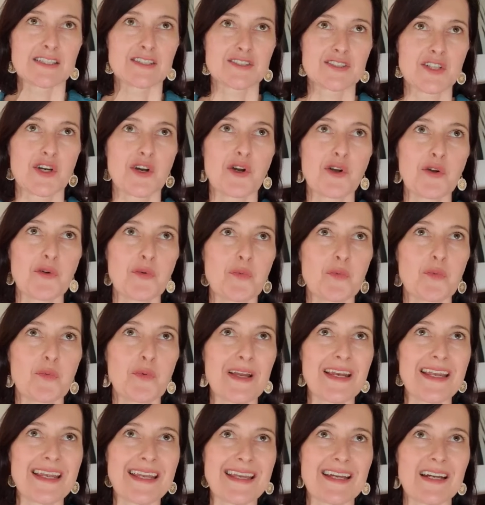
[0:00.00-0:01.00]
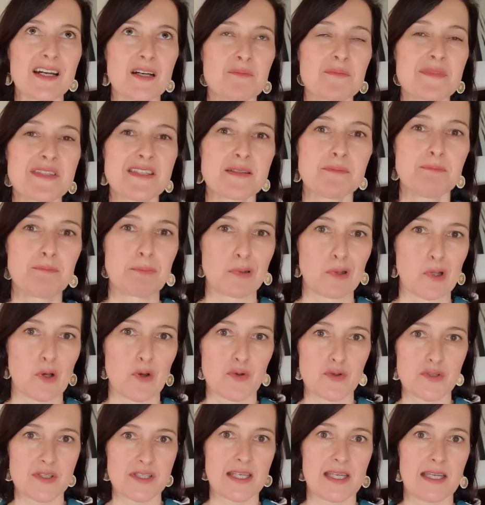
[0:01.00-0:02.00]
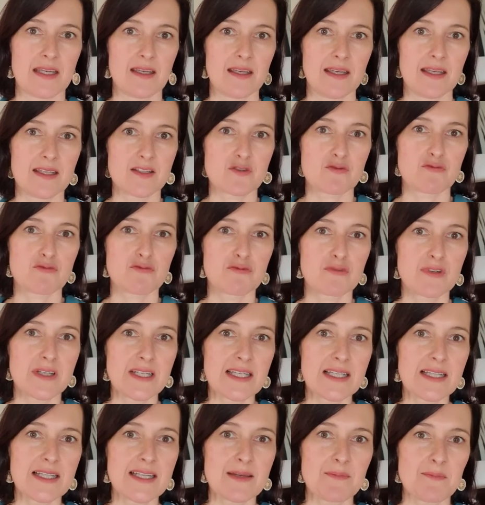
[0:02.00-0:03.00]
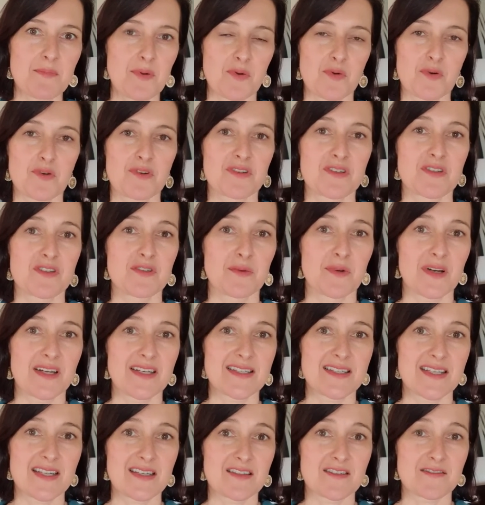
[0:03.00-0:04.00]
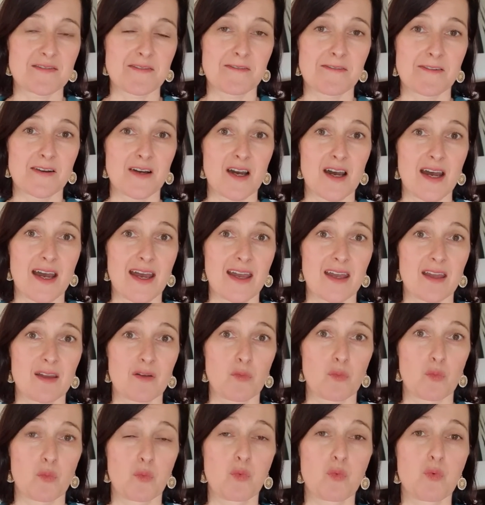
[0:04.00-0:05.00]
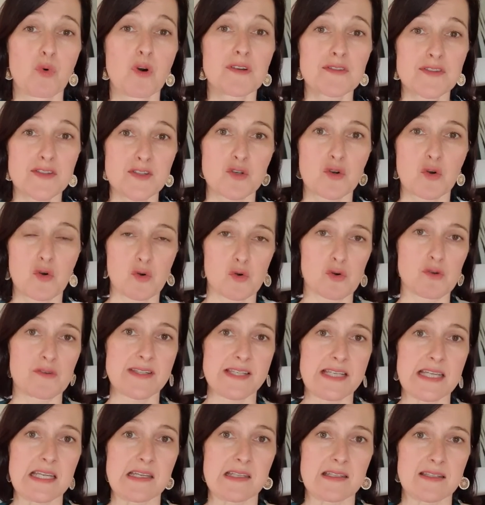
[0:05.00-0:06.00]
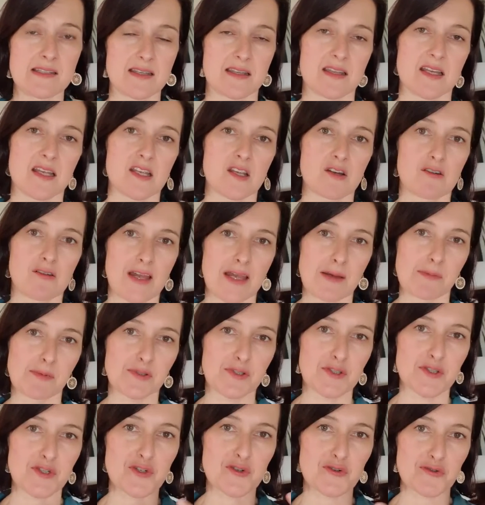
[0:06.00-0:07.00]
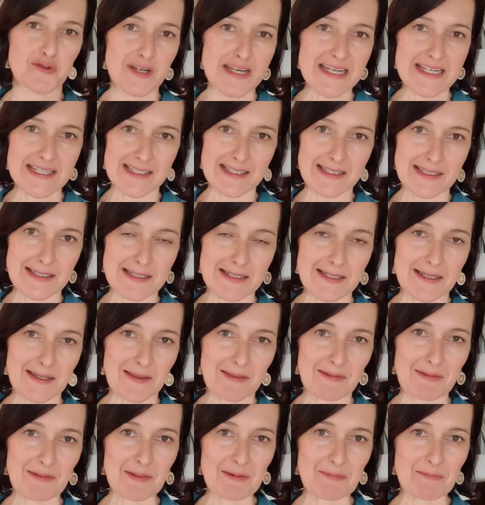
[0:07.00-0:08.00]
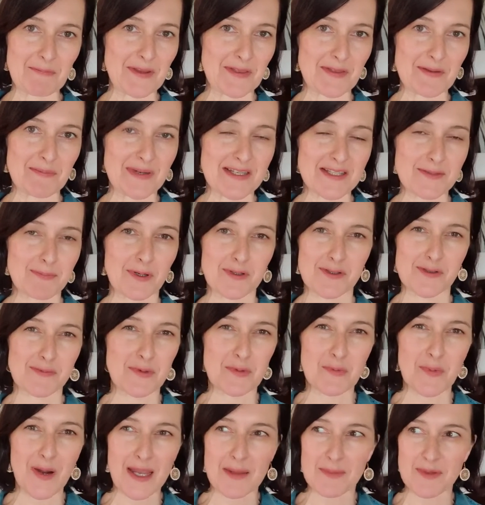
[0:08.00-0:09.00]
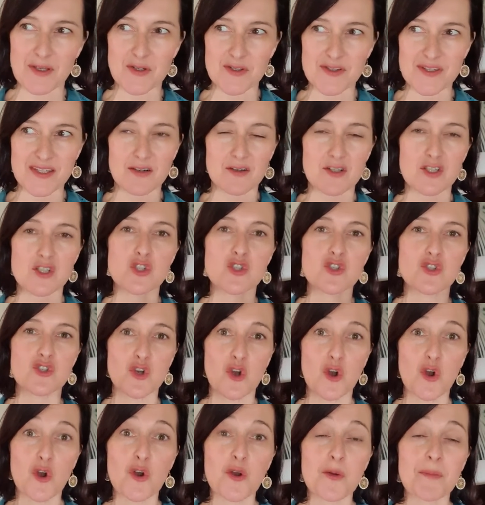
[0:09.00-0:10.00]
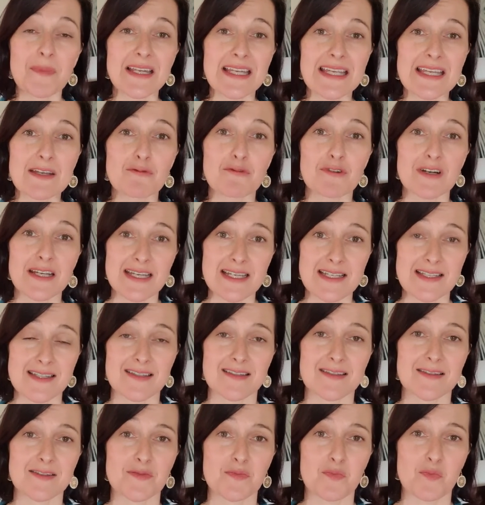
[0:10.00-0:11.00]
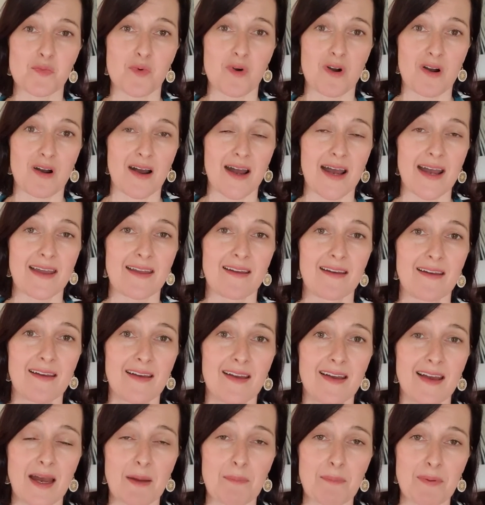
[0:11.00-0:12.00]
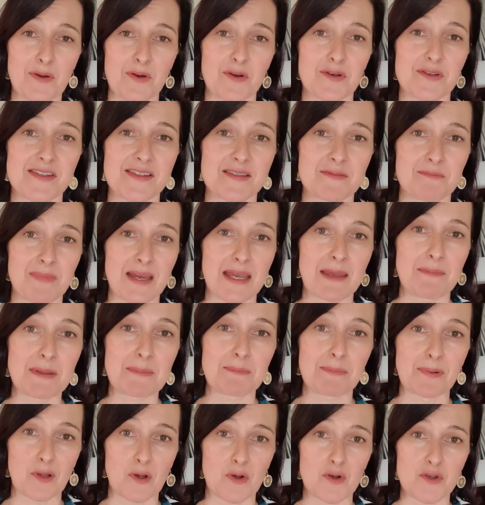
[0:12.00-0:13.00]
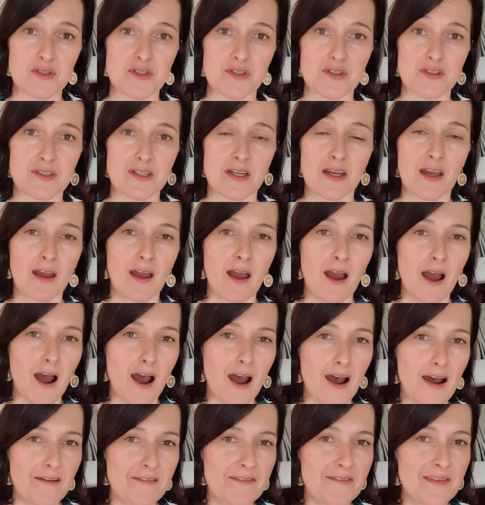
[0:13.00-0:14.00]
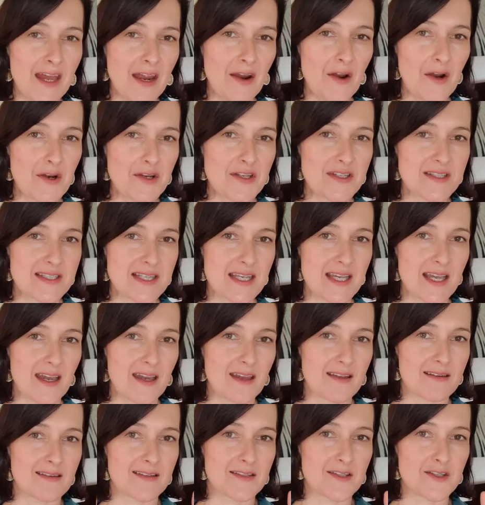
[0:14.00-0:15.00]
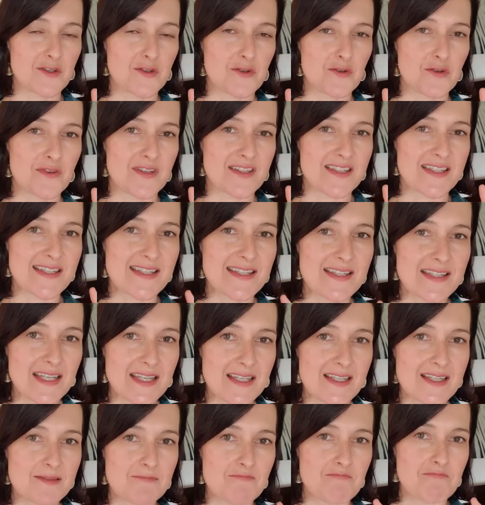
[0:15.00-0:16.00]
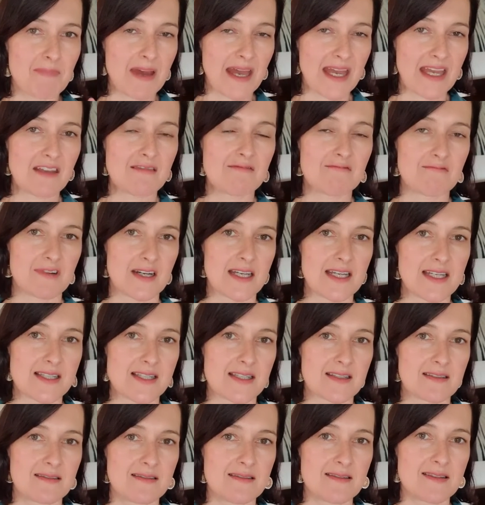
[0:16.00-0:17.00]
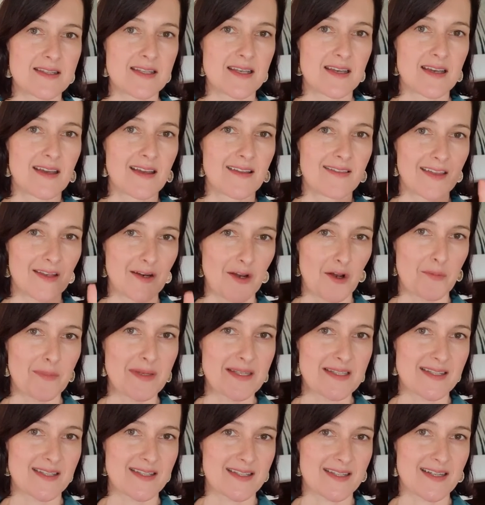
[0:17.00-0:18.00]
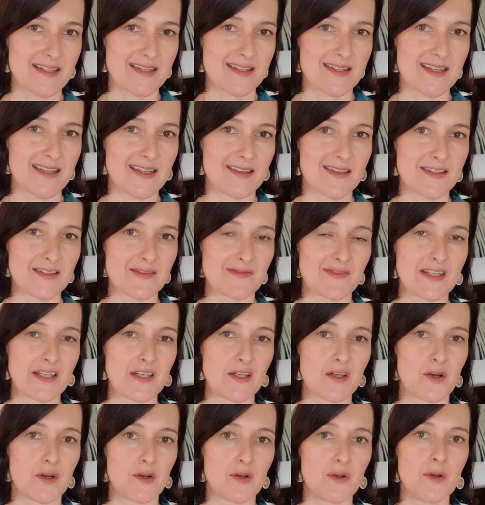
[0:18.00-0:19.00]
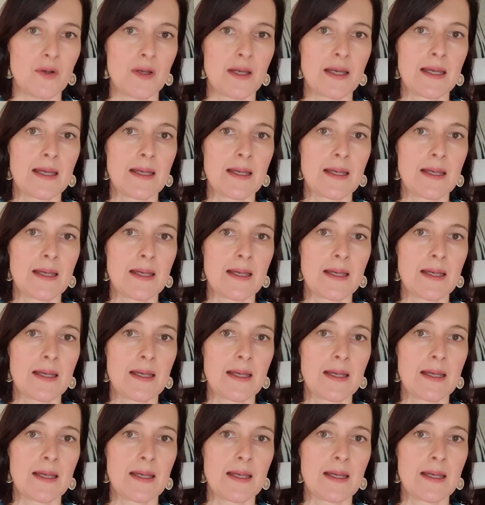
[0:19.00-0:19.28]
So when it comes to bloating, it's really important to identify what's causing it so that you're able to treat it with the best possible way, because there are so many reasons why a person may be bloated. I've narrowed it down to the 6 main reasons that I'll be discussing in this video.